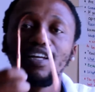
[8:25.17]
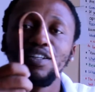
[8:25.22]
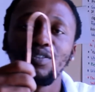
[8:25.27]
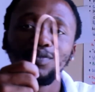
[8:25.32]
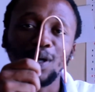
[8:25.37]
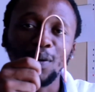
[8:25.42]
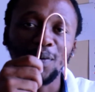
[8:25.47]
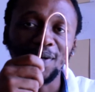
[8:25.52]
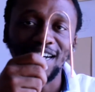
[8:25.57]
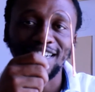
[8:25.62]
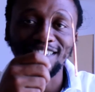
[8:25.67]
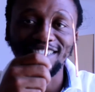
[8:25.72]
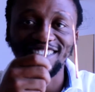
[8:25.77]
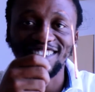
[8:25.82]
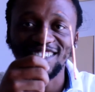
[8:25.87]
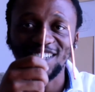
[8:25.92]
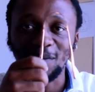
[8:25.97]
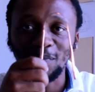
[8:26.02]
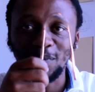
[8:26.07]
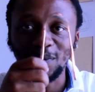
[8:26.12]
So we got this
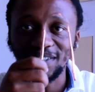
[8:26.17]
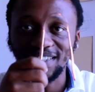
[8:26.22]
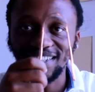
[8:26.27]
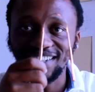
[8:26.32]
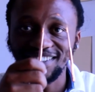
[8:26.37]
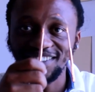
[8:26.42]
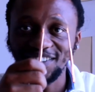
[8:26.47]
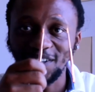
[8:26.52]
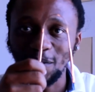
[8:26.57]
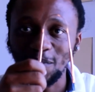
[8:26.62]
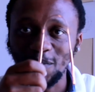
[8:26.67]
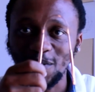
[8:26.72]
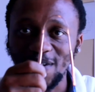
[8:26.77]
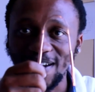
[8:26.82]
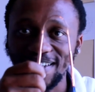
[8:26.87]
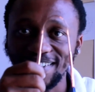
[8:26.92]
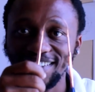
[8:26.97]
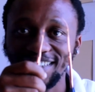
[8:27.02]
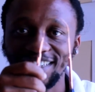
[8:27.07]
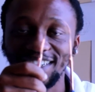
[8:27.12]
copper tongue scraper
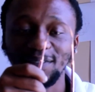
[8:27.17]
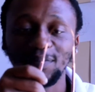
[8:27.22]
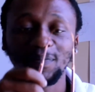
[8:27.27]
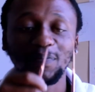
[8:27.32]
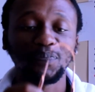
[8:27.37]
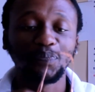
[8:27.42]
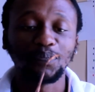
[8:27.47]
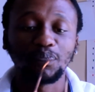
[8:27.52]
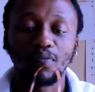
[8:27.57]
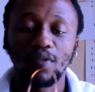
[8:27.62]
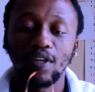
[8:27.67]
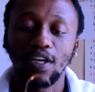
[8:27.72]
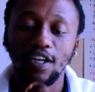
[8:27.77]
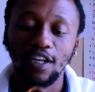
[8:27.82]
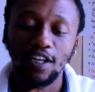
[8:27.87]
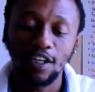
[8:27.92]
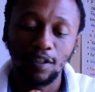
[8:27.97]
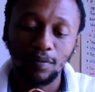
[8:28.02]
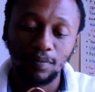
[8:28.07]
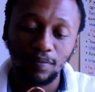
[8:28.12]
right here.
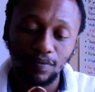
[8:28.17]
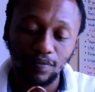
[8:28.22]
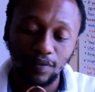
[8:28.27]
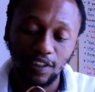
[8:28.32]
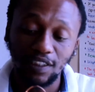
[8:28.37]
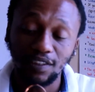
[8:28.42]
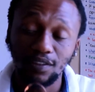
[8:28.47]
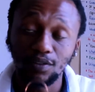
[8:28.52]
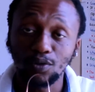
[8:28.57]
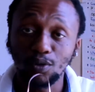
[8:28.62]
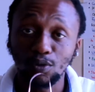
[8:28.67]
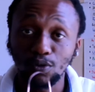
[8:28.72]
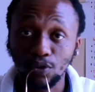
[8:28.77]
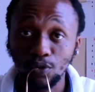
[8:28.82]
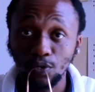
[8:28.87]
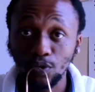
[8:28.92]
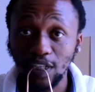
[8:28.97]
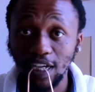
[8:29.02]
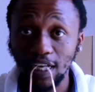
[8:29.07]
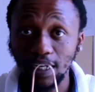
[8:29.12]
This is rose
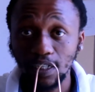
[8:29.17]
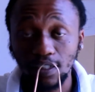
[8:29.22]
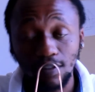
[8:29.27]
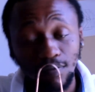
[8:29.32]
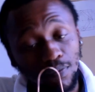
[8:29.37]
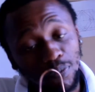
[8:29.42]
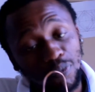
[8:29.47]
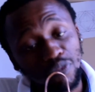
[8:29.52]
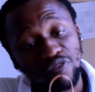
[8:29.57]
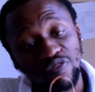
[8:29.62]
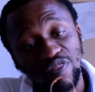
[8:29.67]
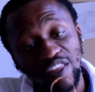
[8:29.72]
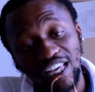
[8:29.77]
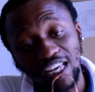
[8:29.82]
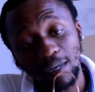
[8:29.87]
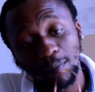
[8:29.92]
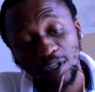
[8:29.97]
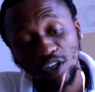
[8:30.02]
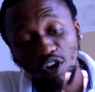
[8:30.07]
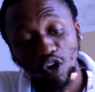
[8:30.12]
gold color. They
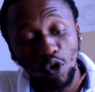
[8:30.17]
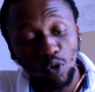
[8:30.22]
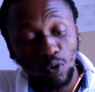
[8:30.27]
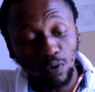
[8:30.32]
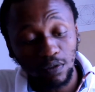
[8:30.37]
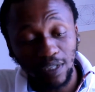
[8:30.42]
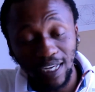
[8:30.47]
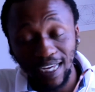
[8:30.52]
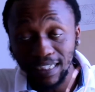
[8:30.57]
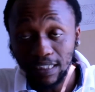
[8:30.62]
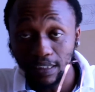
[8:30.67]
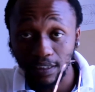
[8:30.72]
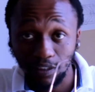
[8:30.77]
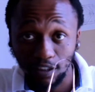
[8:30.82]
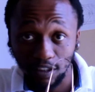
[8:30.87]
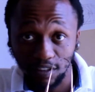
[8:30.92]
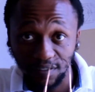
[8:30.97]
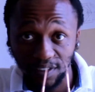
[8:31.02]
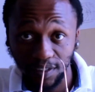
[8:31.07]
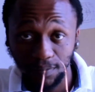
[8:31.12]
come in gold and in
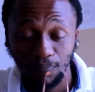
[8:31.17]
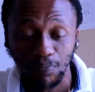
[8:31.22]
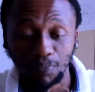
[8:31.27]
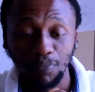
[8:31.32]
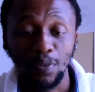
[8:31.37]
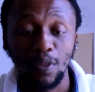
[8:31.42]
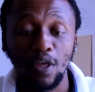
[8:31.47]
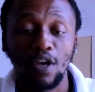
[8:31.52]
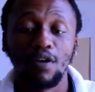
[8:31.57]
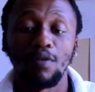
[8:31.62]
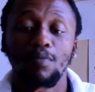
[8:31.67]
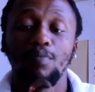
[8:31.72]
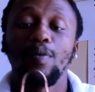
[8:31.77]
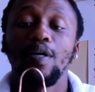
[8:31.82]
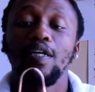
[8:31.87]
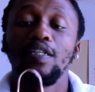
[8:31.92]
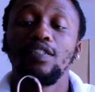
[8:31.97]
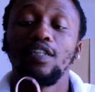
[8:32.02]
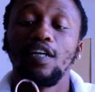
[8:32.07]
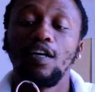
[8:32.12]
silver,
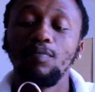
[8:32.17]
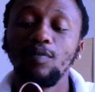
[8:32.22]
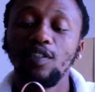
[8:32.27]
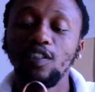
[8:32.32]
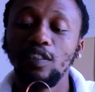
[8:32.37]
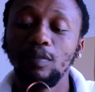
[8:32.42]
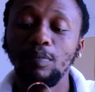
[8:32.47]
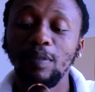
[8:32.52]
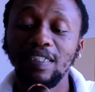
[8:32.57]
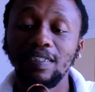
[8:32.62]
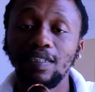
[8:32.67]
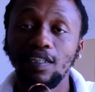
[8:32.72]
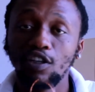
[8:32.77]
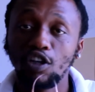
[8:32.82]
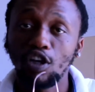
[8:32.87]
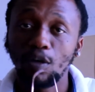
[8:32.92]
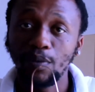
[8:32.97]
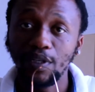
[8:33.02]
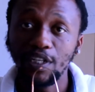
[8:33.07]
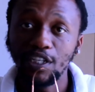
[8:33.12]
but this is basically a
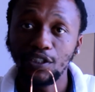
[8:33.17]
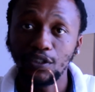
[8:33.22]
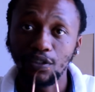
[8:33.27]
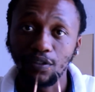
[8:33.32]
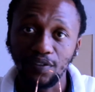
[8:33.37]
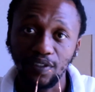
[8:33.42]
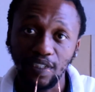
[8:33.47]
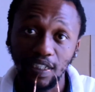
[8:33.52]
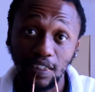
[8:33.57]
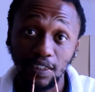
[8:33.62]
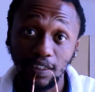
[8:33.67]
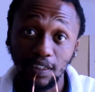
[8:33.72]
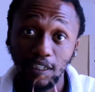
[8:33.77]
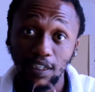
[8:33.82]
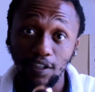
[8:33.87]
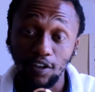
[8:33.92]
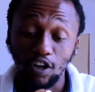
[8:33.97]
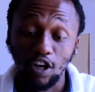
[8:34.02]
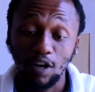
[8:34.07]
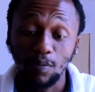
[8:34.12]
combination of stainless steel
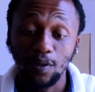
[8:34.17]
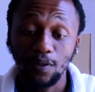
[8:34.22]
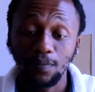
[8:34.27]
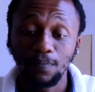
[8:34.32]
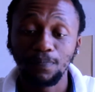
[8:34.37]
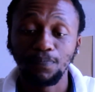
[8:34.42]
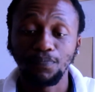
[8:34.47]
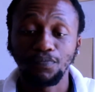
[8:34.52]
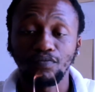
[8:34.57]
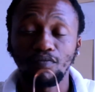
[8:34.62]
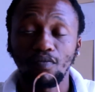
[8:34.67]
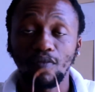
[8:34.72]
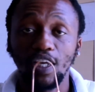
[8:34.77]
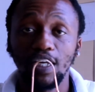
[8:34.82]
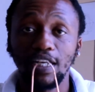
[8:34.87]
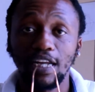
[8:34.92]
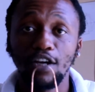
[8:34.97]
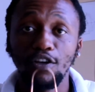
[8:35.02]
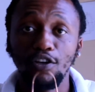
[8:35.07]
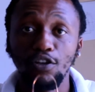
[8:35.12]
and copper.
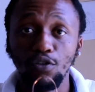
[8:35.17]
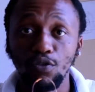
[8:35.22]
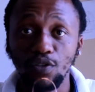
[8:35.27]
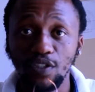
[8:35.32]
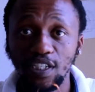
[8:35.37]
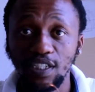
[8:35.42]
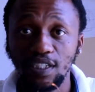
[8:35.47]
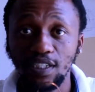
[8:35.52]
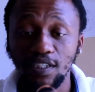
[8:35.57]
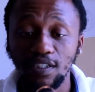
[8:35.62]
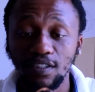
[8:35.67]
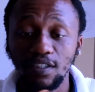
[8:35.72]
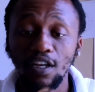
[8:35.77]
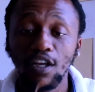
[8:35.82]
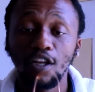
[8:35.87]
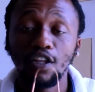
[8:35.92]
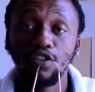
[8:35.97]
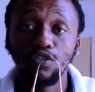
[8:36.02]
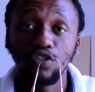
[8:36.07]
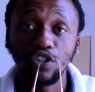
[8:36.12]
And how you use this is
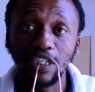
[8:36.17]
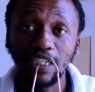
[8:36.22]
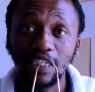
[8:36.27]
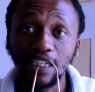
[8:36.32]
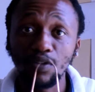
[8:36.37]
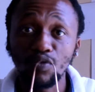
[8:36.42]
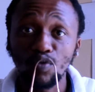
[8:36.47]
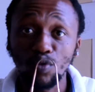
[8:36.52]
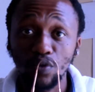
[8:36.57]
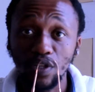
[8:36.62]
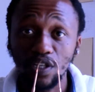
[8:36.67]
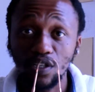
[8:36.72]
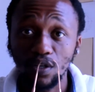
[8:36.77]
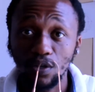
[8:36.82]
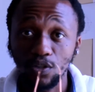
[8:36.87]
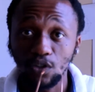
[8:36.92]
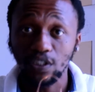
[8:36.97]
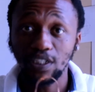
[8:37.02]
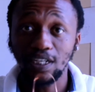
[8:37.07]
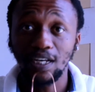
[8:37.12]
gently roll this
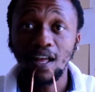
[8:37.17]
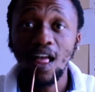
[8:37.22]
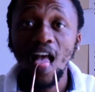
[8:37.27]
on your tongue.